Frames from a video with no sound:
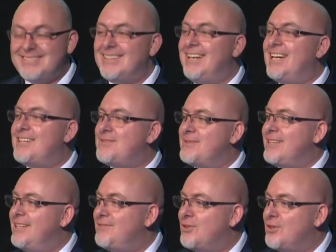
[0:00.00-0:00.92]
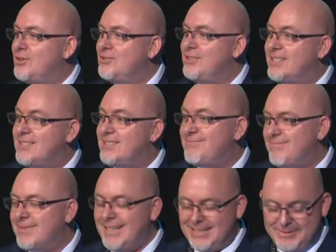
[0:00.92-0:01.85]
The next was in the 400s,
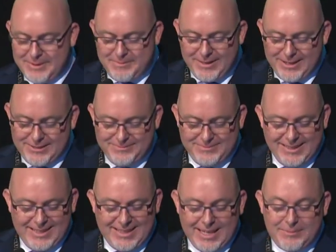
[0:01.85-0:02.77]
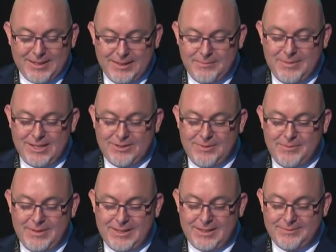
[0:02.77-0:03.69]
getting a bit better, and they kept getting bigger and
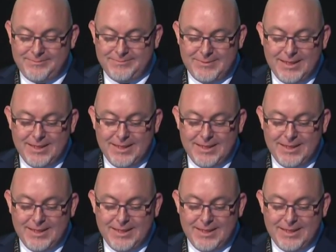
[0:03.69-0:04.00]
bigger.